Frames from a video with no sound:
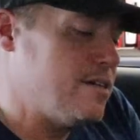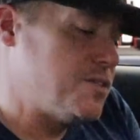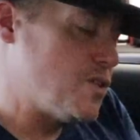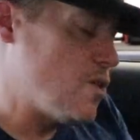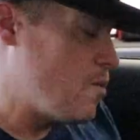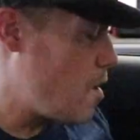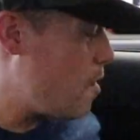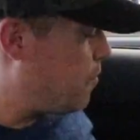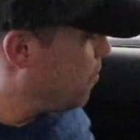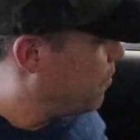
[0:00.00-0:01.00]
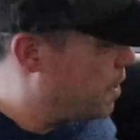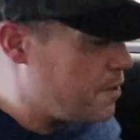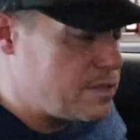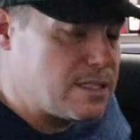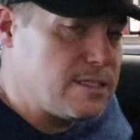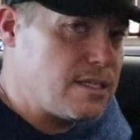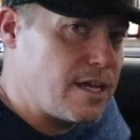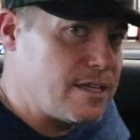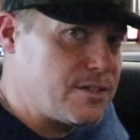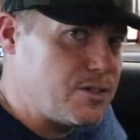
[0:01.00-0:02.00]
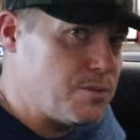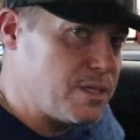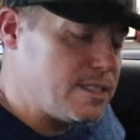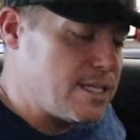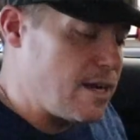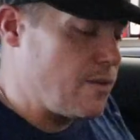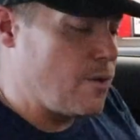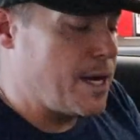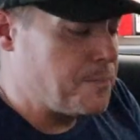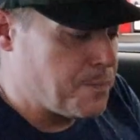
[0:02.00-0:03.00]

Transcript: So off over here, it's easy to get to, but it's out of the way.